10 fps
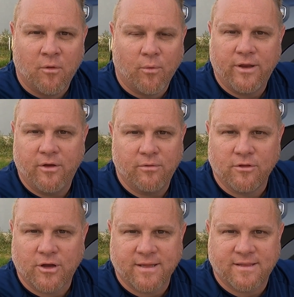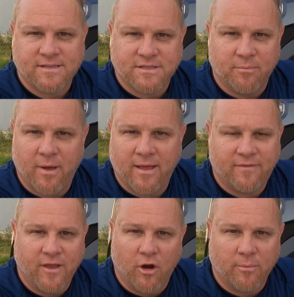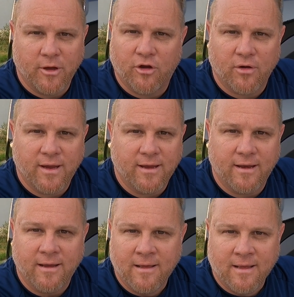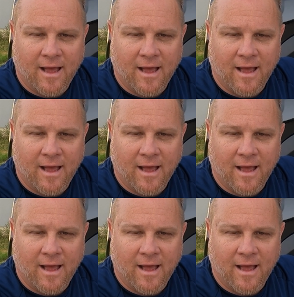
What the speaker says: When you look at the cement, the army green,